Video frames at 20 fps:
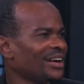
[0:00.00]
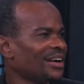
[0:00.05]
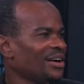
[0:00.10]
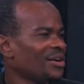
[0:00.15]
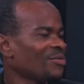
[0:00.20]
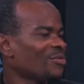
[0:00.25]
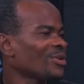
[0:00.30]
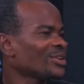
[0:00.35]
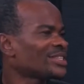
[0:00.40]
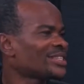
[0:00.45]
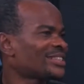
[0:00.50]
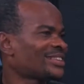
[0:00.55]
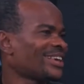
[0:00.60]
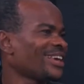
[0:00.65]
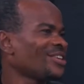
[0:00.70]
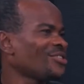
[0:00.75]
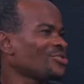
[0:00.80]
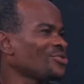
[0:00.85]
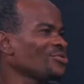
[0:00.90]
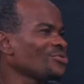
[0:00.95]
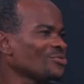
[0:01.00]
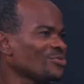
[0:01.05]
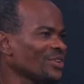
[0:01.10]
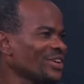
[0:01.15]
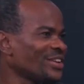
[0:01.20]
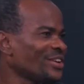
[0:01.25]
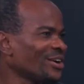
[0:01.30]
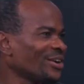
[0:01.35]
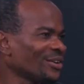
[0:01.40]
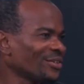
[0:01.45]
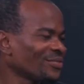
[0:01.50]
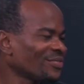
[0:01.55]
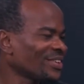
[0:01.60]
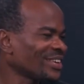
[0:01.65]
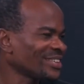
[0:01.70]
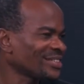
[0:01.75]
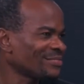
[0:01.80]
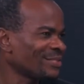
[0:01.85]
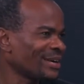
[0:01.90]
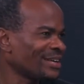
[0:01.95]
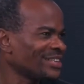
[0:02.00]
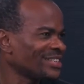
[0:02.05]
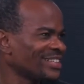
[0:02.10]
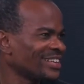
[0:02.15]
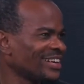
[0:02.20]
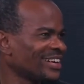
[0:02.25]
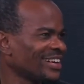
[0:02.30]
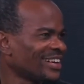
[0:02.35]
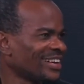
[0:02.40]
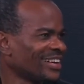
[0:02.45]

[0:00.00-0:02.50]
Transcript: What say you in all of this, Barrister?